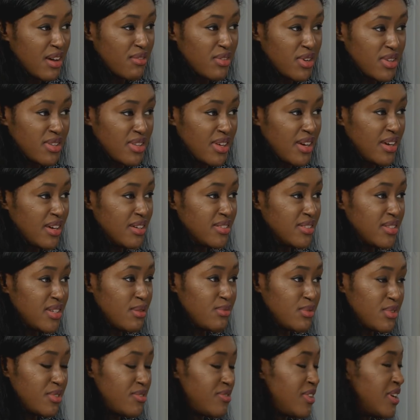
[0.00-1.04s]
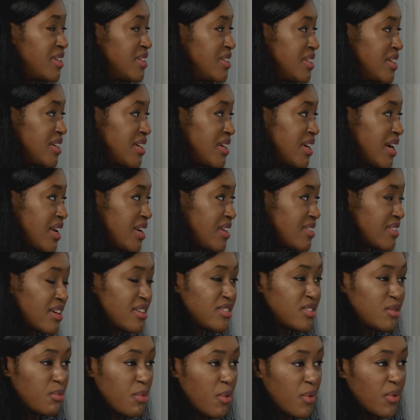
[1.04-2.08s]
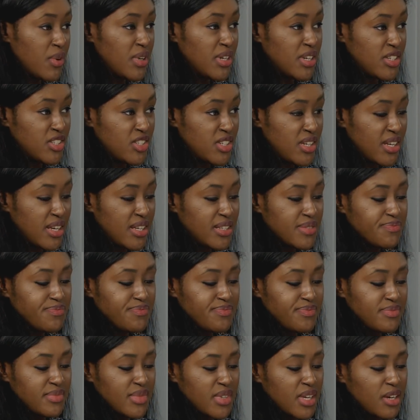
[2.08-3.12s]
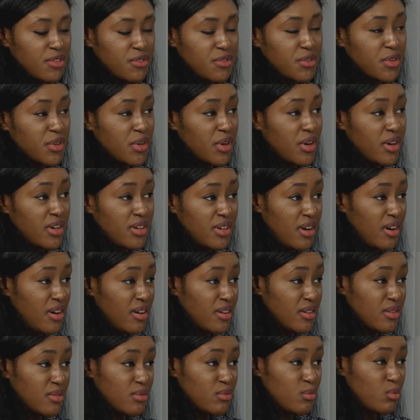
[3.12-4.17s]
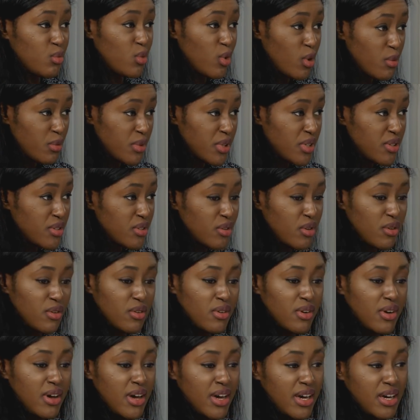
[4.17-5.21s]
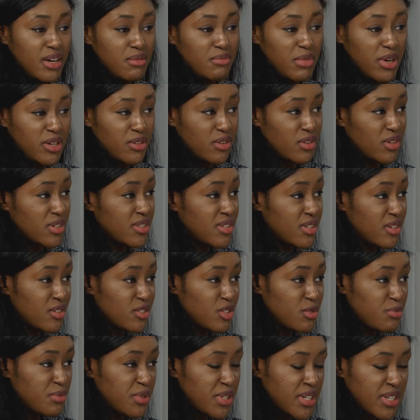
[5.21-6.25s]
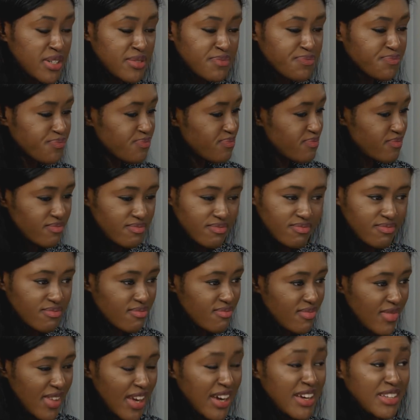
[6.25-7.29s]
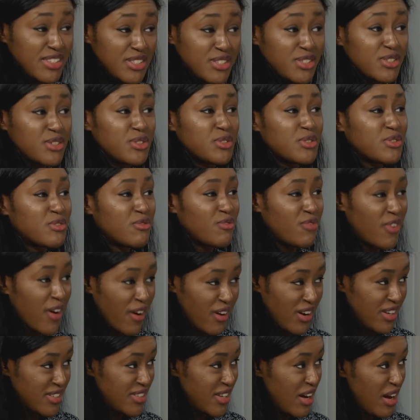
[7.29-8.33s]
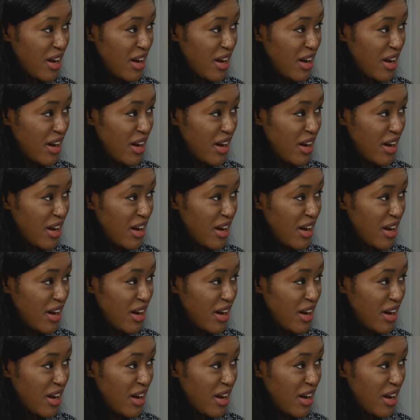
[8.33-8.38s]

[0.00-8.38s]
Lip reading: is everything in terms of funding, getting that support initially. If you're a young woman or a minority entrepreneur, it's very